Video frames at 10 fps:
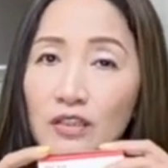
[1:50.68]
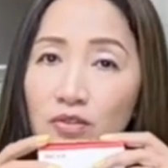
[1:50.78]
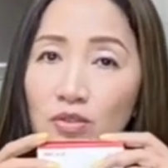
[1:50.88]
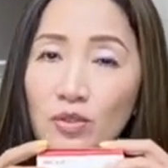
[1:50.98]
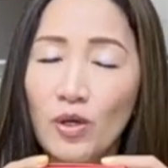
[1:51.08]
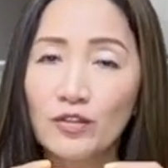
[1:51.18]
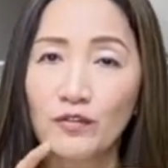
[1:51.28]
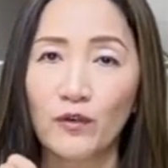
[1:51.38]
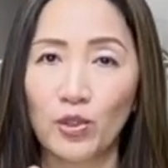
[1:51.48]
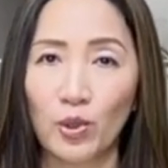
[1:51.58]
to
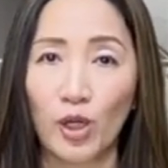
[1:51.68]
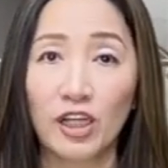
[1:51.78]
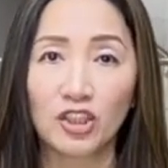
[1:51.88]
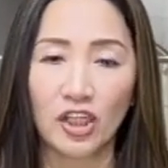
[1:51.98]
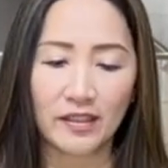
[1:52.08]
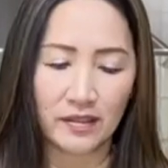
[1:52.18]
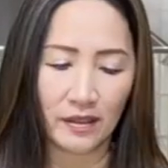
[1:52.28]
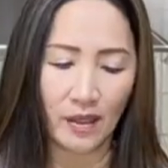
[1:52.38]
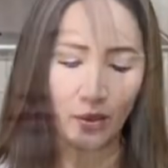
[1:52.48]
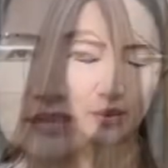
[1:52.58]
cost for your charger
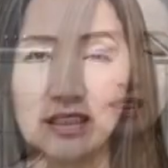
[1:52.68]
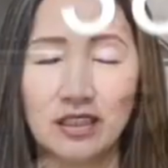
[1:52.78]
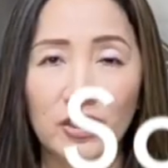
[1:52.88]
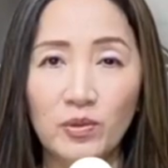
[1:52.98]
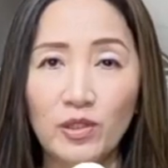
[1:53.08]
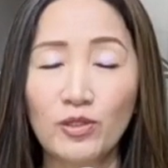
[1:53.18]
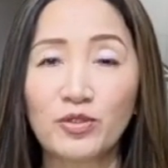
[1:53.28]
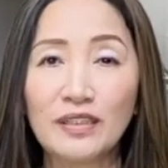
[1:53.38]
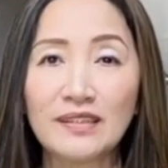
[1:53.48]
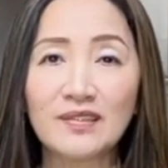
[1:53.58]
alone. You will
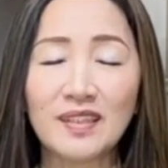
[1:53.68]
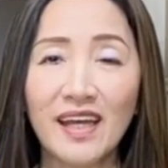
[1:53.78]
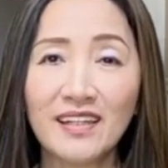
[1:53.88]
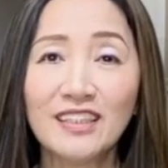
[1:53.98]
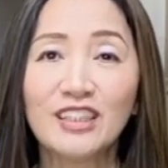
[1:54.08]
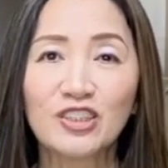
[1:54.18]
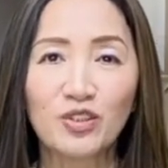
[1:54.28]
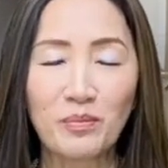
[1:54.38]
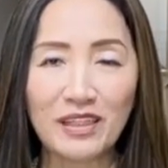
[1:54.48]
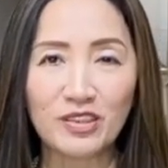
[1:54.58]
also need a scale
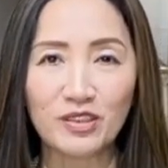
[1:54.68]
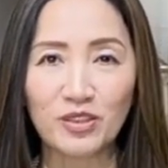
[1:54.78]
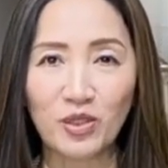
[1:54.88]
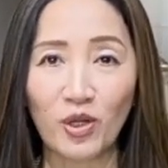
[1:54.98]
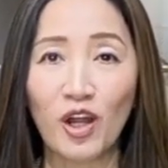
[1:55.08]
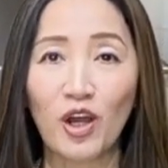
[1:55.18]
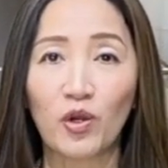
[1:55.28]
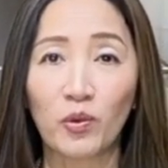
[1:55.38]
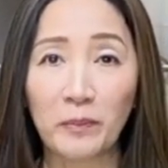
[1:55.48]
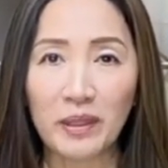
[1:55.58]
to measure your
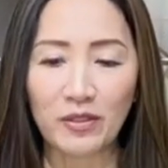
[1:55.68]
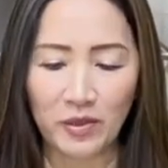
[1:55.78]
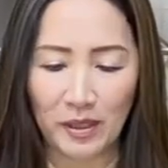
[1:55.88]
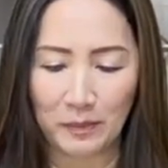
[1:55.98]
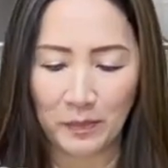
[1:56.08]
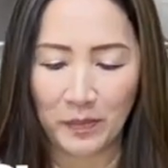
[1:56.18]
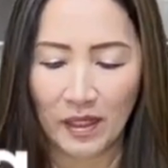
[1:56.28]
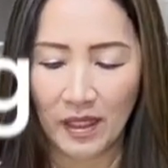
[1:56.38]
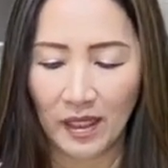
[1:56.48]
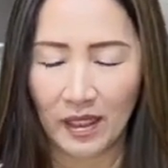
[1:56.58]
whipping cream.
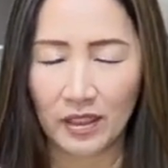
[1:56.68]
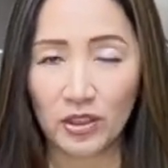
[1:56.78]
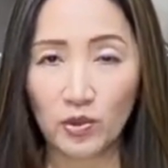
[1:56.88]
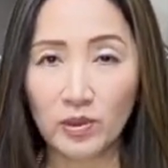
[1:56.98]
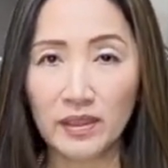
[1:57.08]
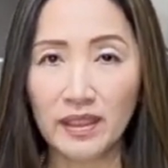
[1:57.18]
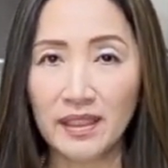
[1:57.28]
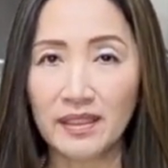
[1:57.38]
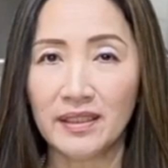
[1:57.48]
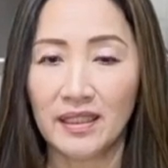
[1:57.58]
You will
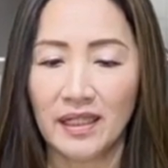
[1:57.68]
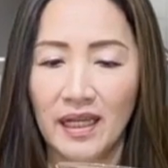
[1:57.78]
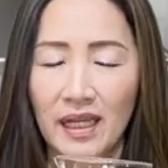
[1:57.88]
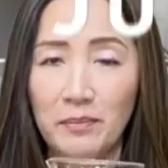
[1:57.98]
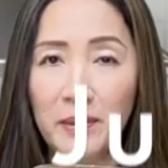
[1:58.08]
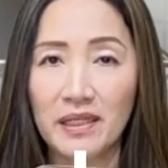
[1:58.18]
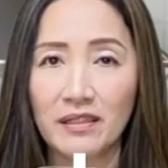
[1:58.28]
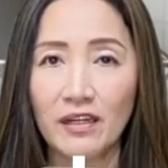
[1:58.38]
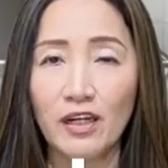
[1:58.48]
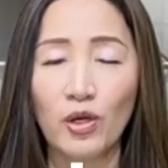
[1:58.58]
need a
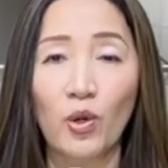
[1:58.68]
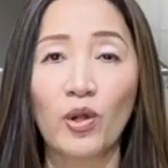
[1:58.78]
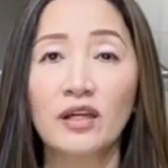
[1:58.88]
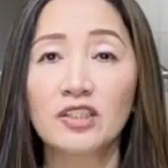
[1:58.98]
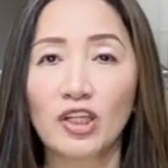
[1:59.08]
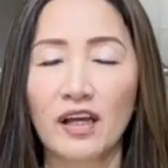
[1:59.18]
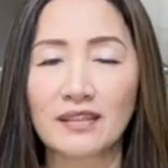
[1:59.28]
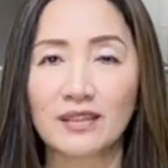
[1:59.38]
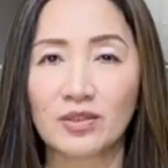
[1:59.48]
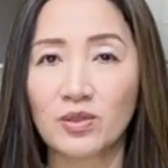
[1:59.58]
beaker or a
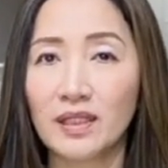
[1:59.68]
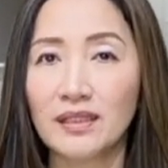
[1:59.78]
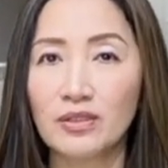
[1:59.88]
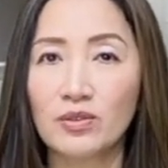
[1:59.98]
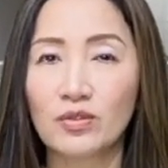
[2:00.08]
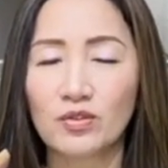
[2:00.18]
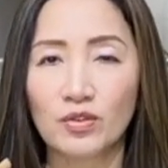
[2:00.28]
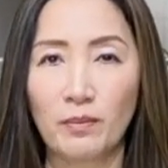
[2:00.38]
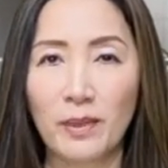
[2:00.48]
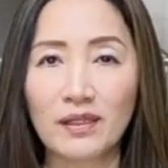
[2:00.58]
jug that you can use
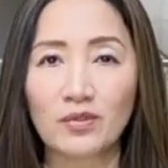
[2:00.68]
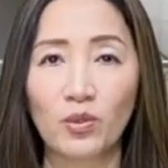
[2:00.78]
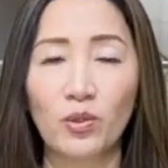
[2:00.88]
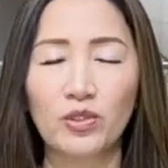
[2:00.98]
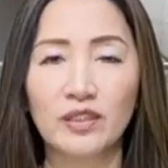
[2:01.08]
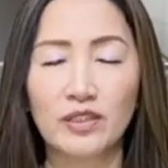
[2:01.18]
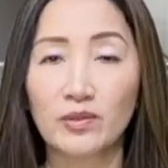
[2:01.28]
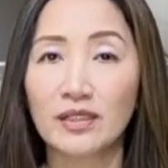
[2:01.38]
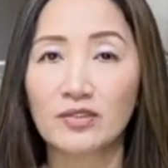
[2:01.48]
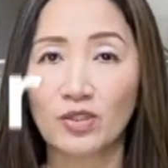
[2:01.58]
to mix all your
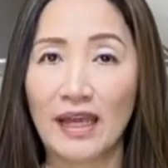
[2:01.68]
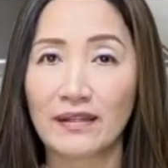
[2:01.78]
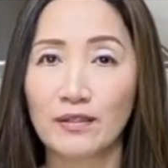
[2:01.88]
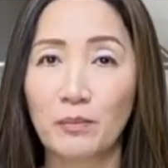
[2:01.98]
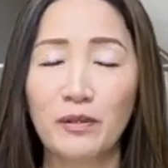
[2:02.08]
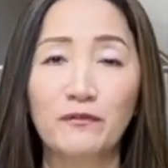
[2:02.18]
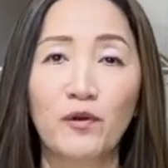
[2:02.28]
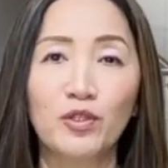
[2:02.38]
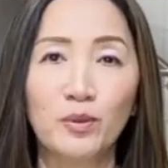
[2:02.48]
ingredients together before you